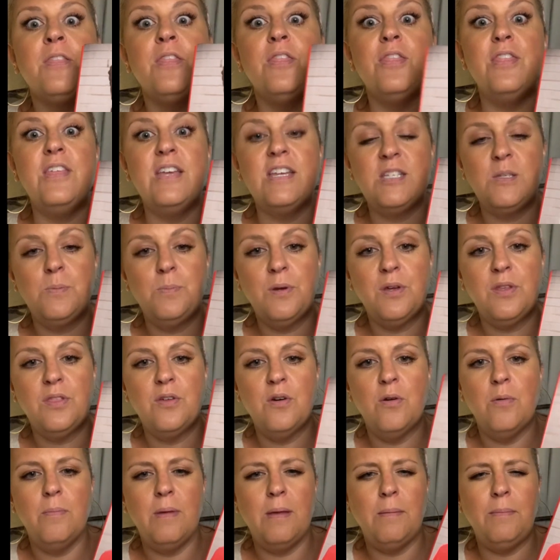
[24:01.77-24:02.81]
This book
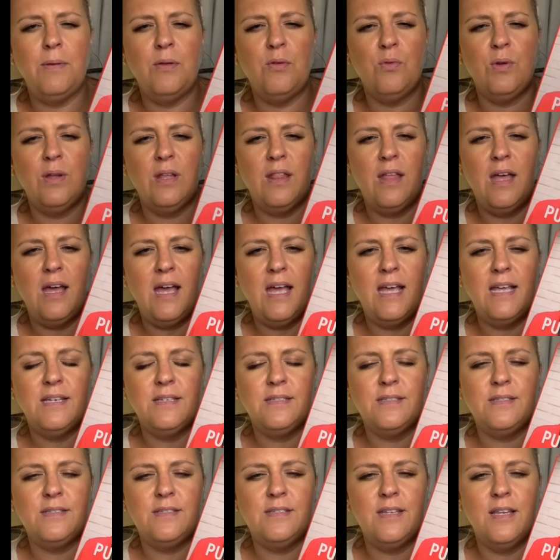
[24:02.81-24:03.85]
though made me
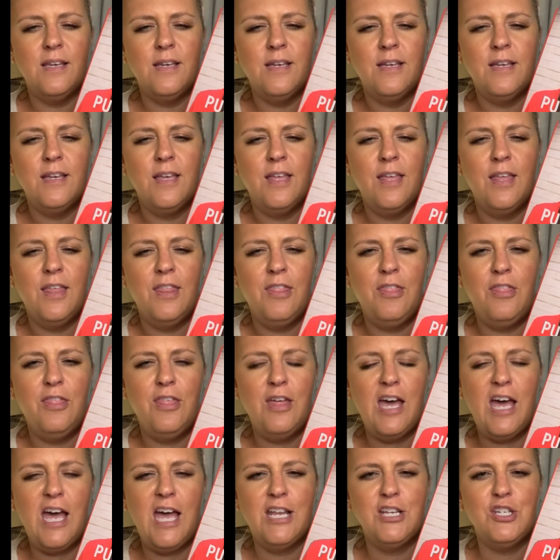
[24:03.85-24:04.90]
realize
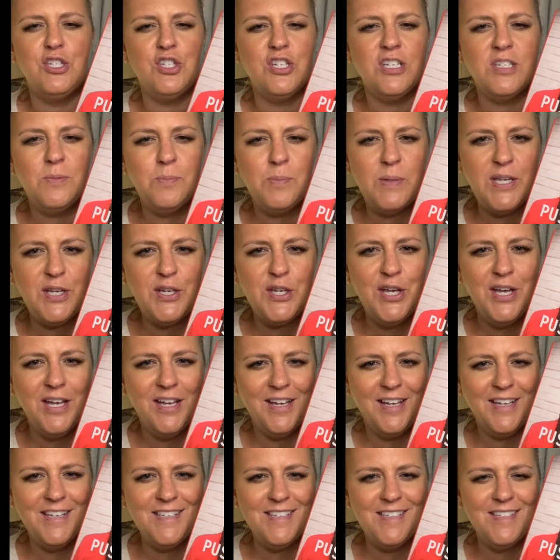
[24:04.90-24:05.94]
that just
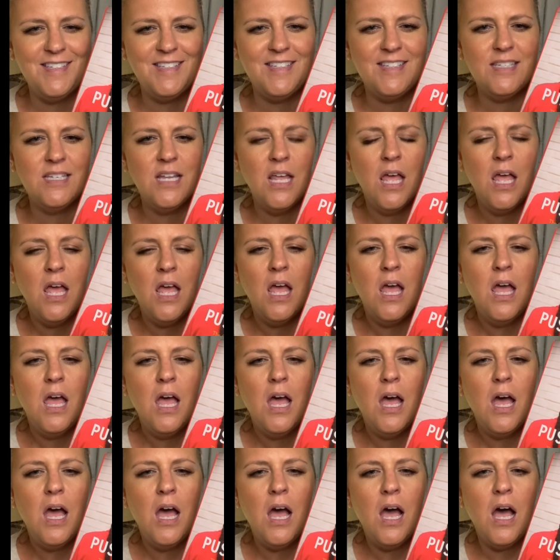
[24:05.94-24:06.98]
because
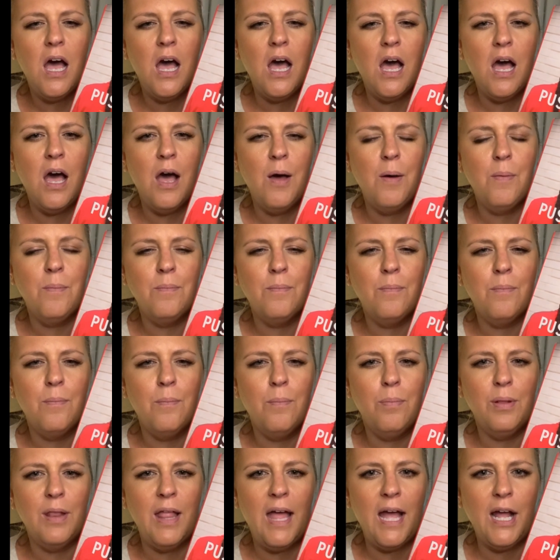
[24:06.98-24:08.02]

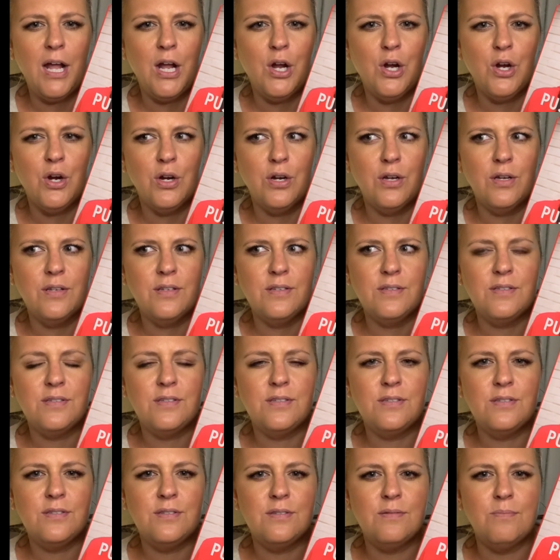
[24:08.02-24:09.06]
Black
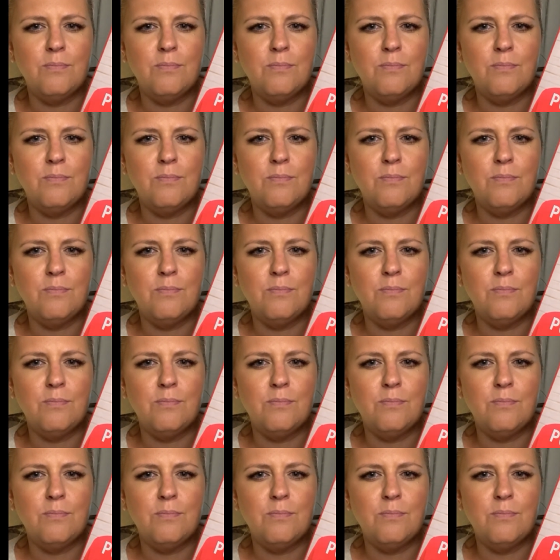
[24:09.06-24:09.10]
girls